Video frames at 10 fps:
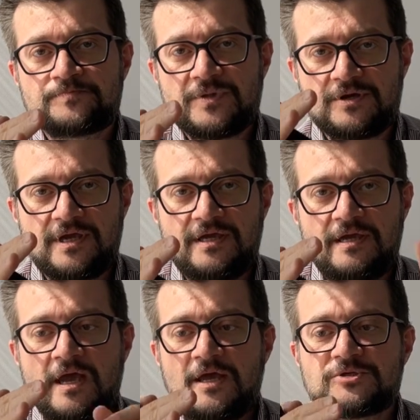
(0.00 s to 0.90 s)

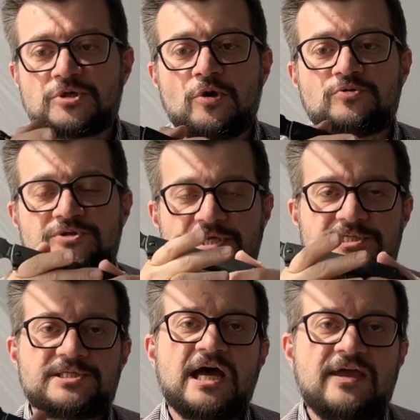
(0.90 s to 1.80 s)
Okay, so
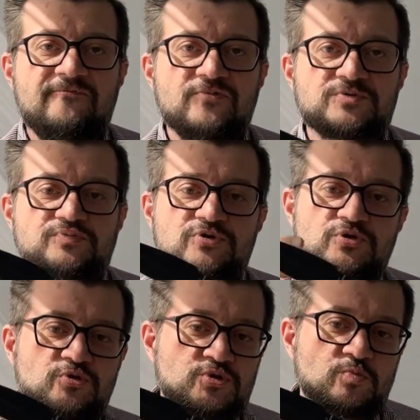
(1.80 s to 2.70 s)
this knife was
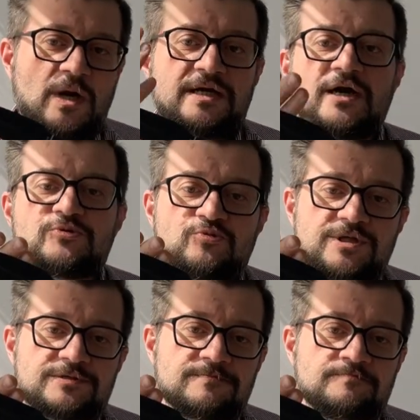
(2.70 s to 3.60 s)
produced
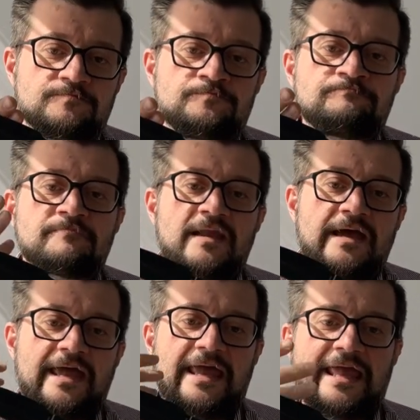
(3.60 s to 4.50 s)
100,
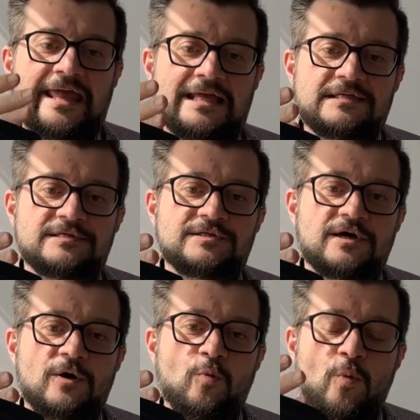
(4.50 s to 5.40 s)
and
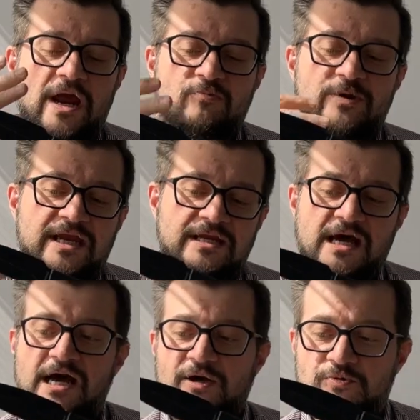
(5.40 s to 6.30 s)
when we
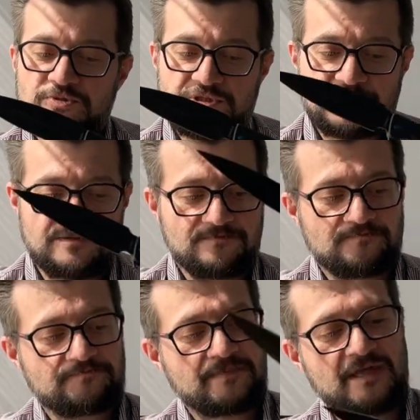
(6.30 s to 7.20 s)
announced
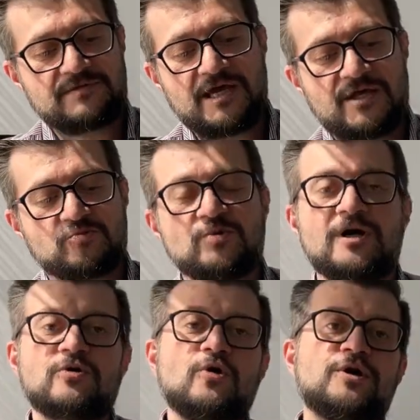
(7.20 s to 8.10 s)
that
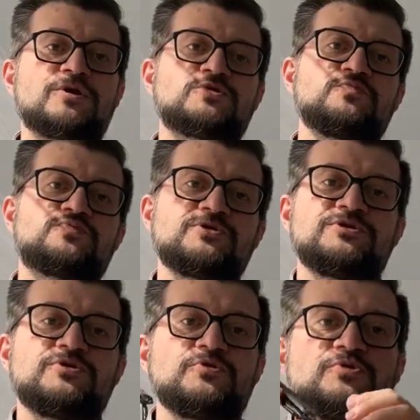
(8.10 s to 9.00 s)
we're going to
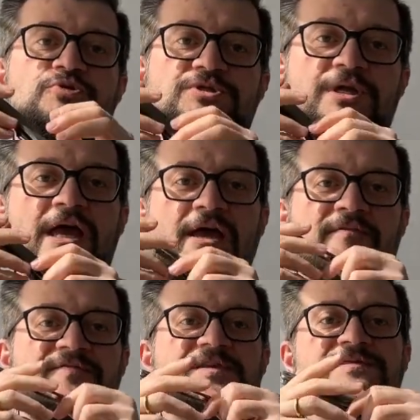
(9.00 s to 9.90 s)
produce
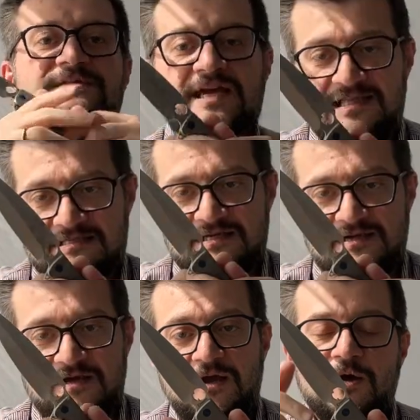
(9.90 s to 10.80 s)

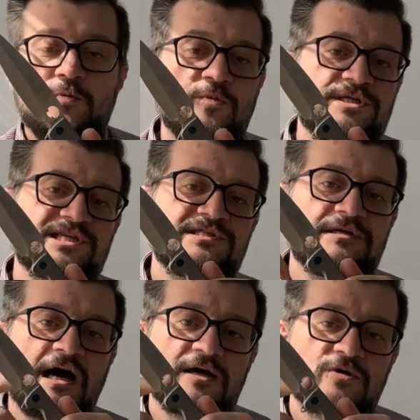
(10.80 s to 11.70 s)
Vendetta with a
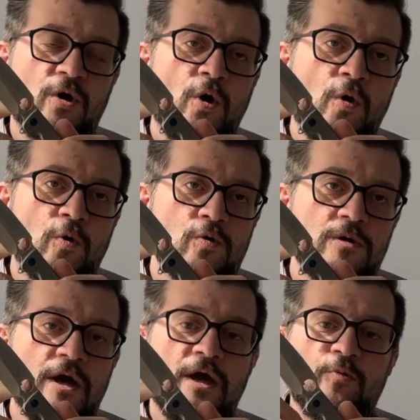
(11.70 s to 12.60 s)
dagger
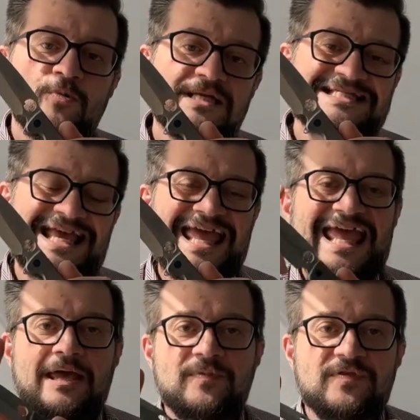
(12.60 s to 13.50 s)
hole with
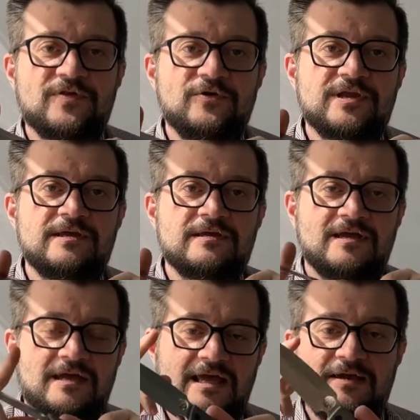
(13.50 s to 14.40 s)
M30
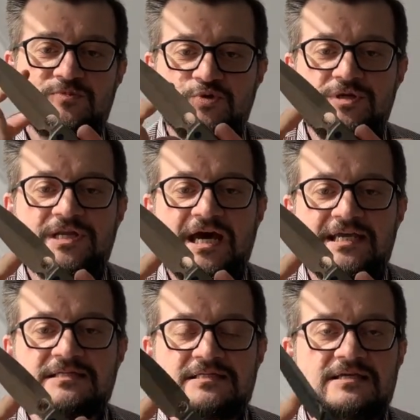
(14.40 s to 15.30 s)

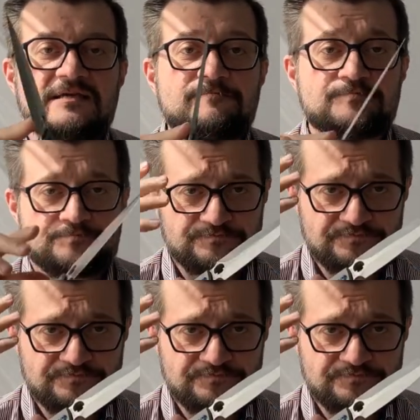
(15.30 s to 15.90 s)
M390